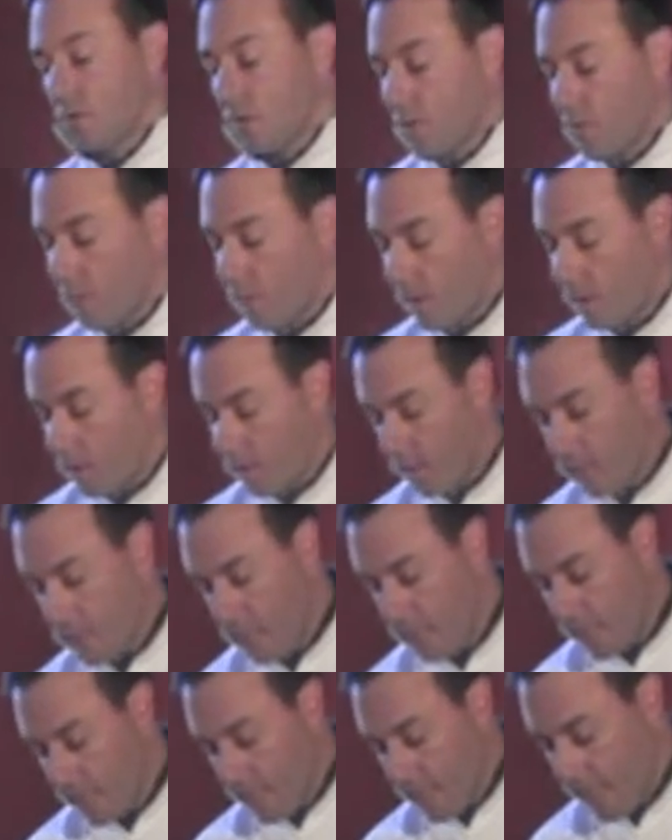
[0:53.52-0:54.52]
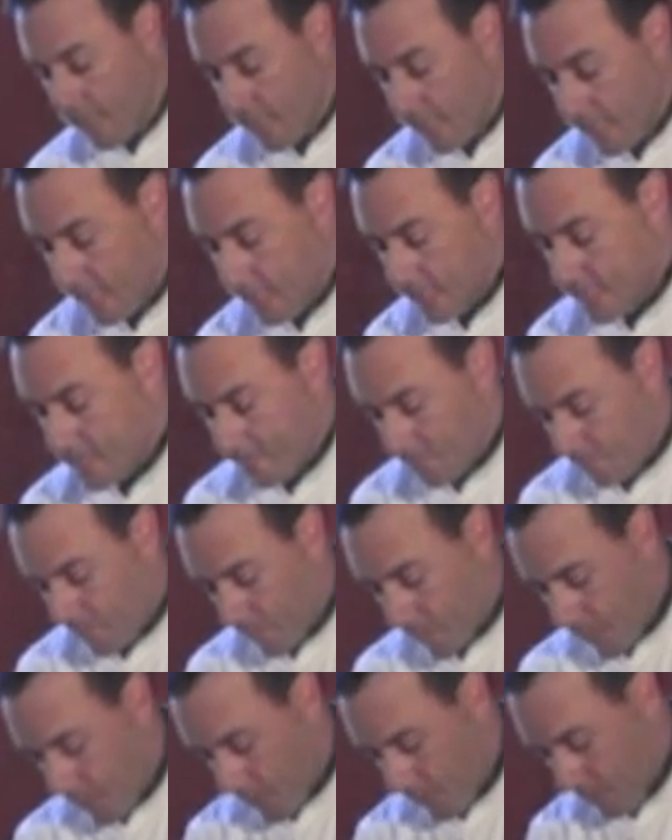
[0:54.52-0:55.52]
you to work on is,
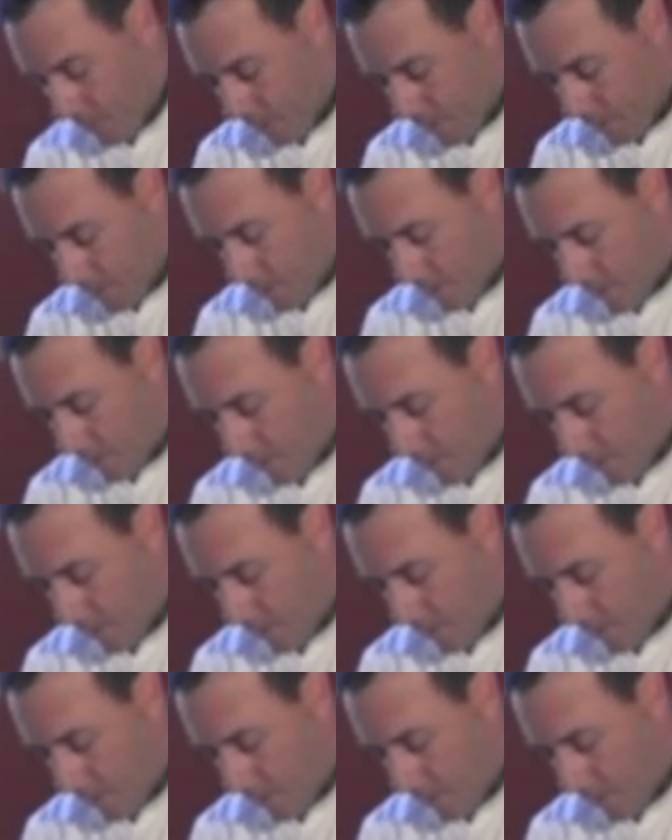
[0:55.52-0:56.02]
a